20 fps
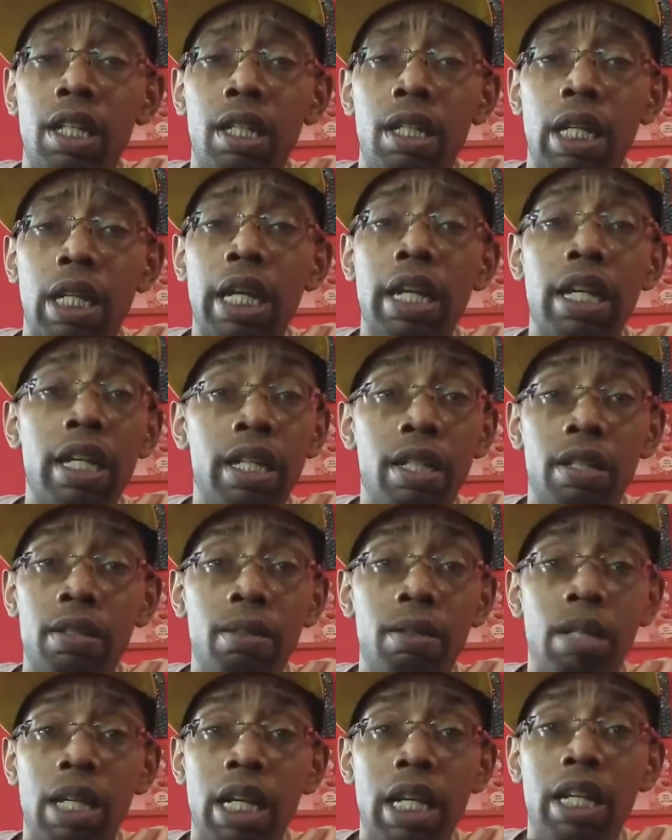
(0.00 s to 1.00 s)
And
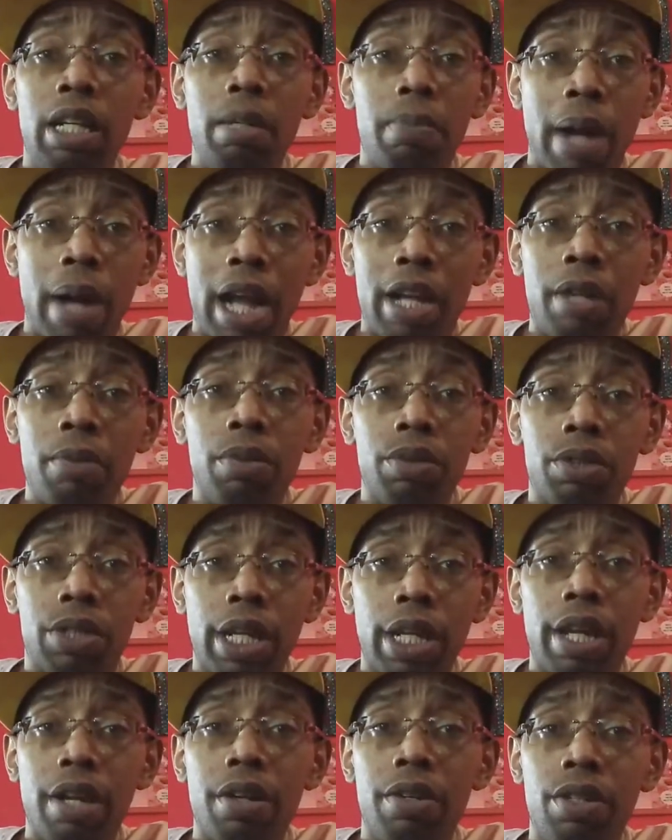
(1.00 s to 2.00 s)
anybody will tell
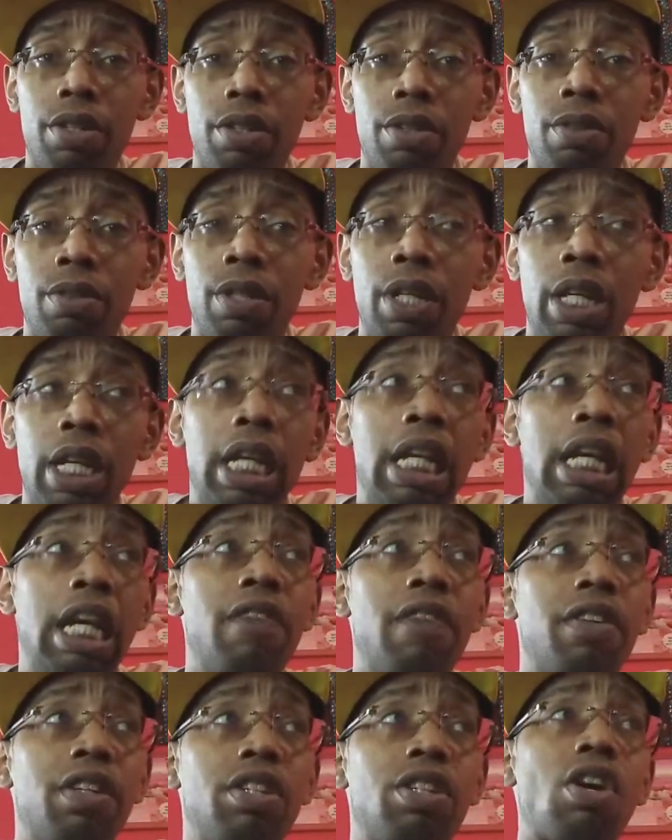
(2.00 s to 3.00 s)
you if
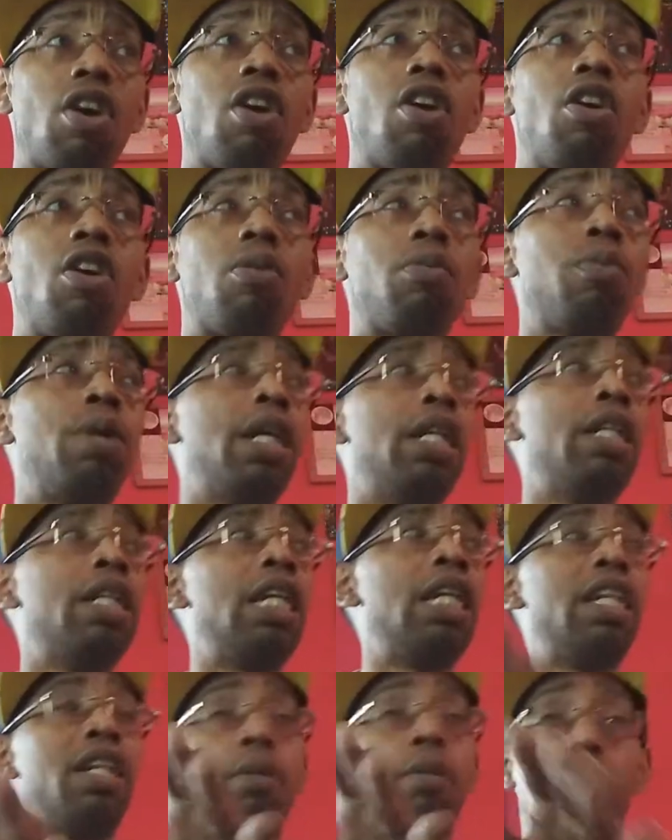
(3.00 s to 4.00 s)
a dog went
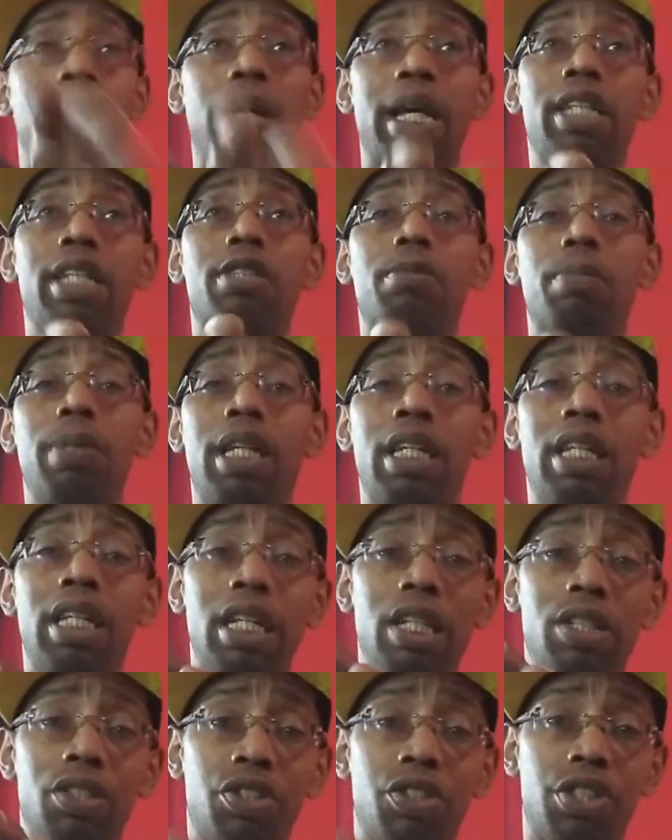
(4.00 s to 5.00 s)
in the basement
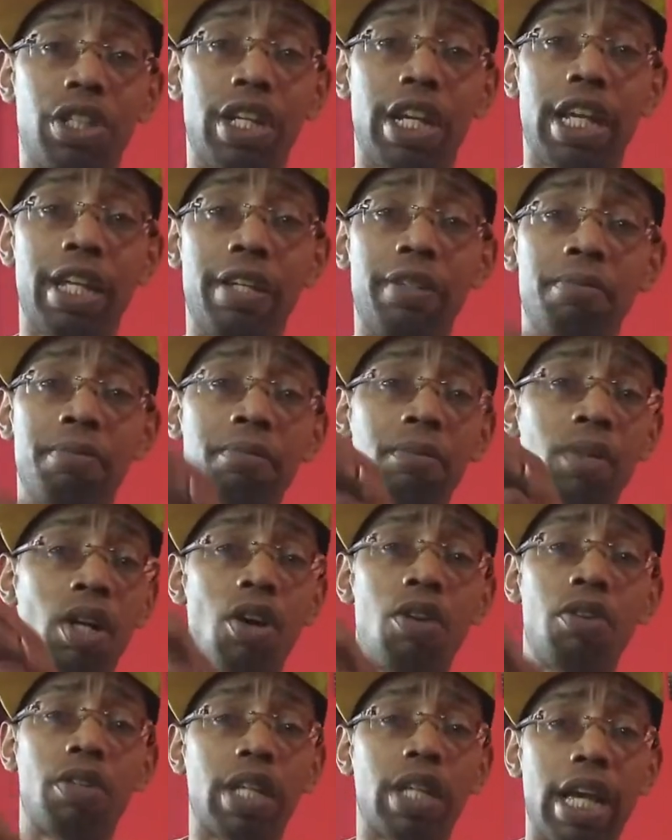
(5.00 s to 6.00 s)
and shit,
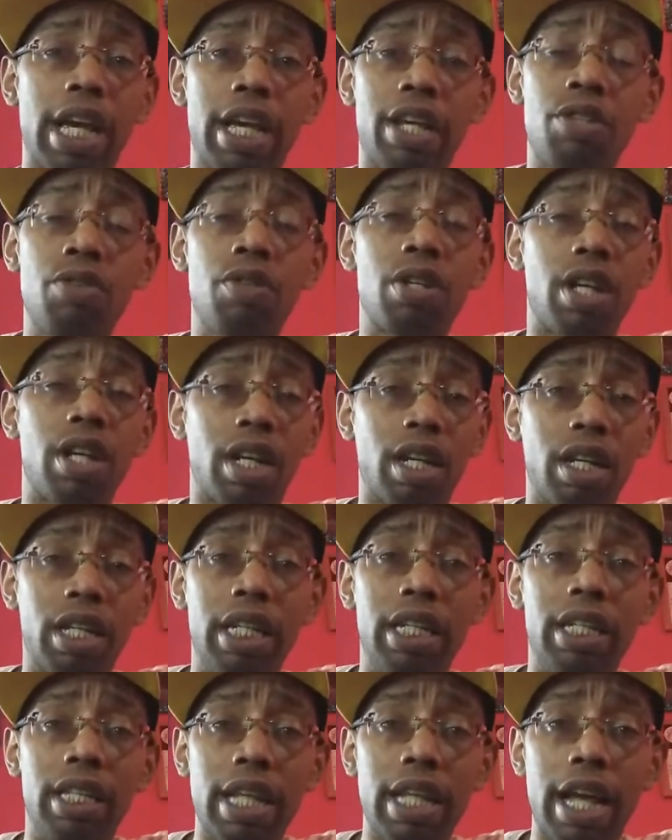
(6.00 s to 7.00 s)
okay, you could
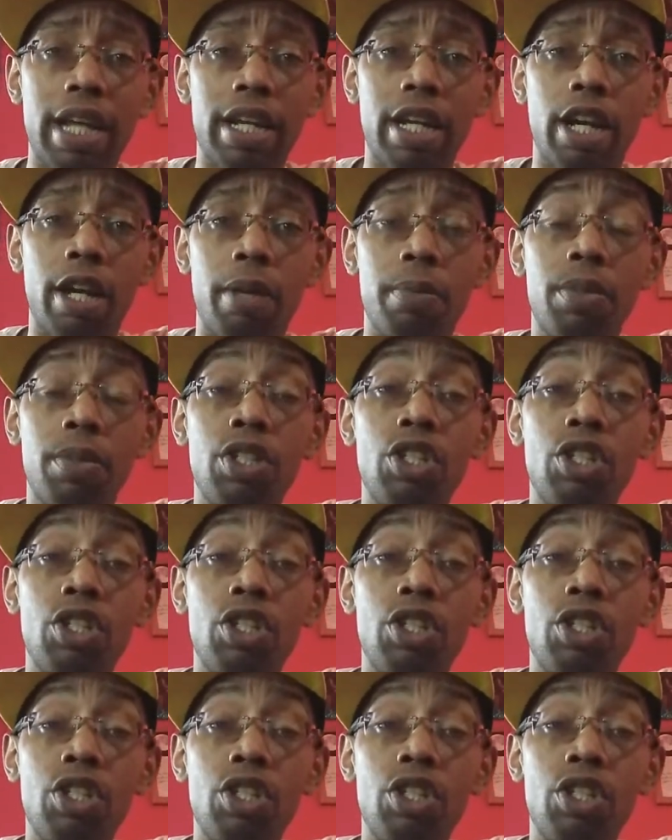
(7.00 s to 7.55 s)
clean that up.